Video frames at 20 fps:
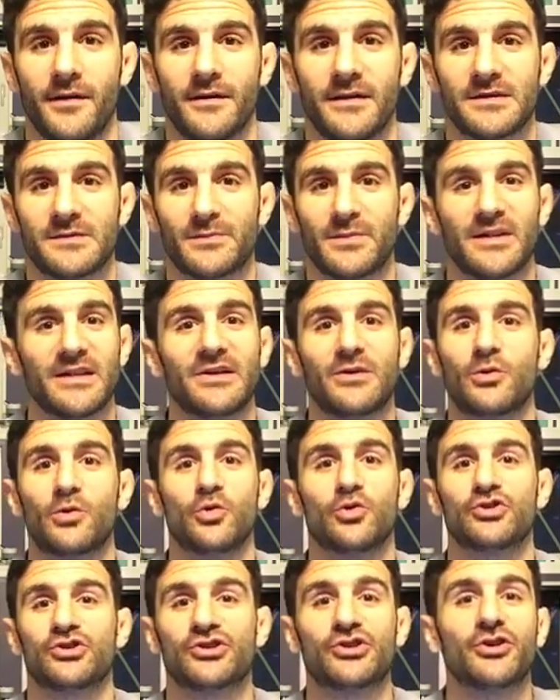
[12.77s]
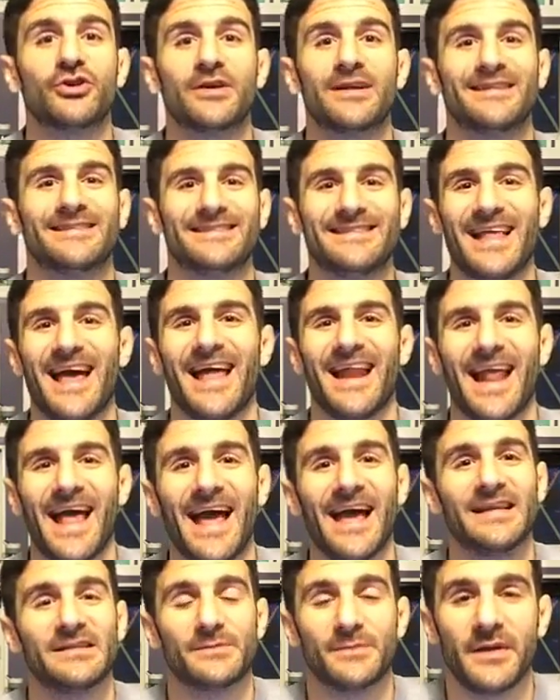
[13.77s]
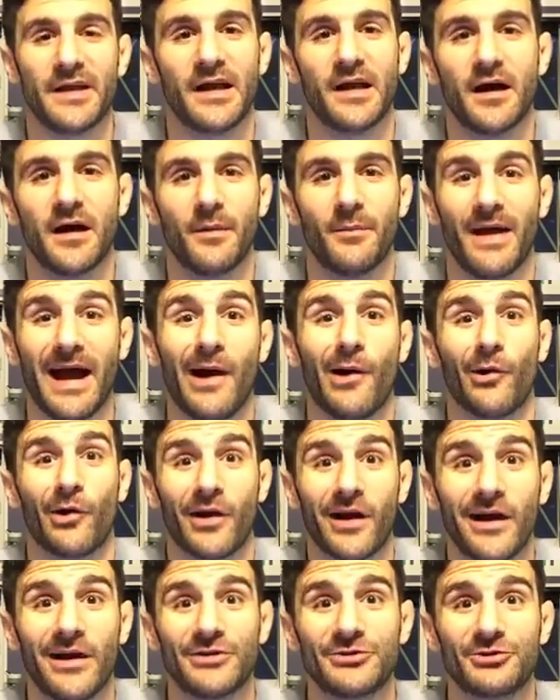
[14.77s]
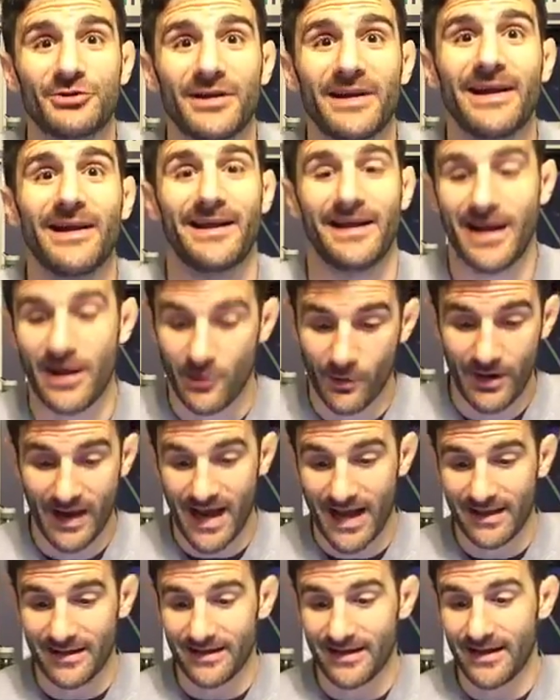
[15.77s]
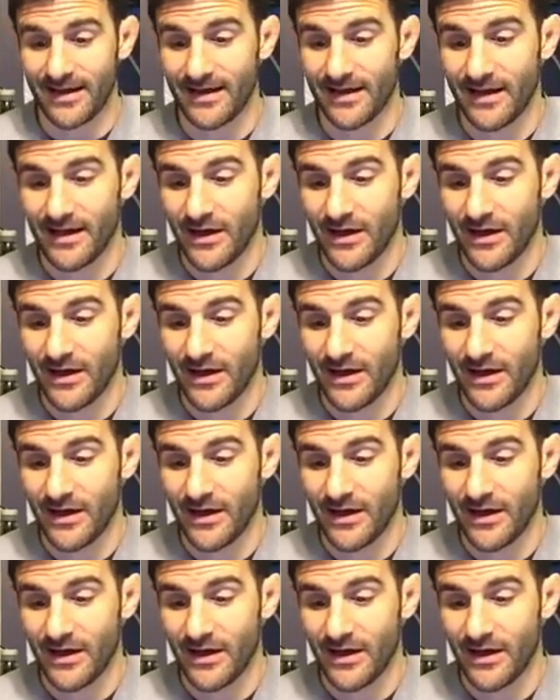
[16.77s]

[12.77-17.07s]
this political circus that has become our country and our reality,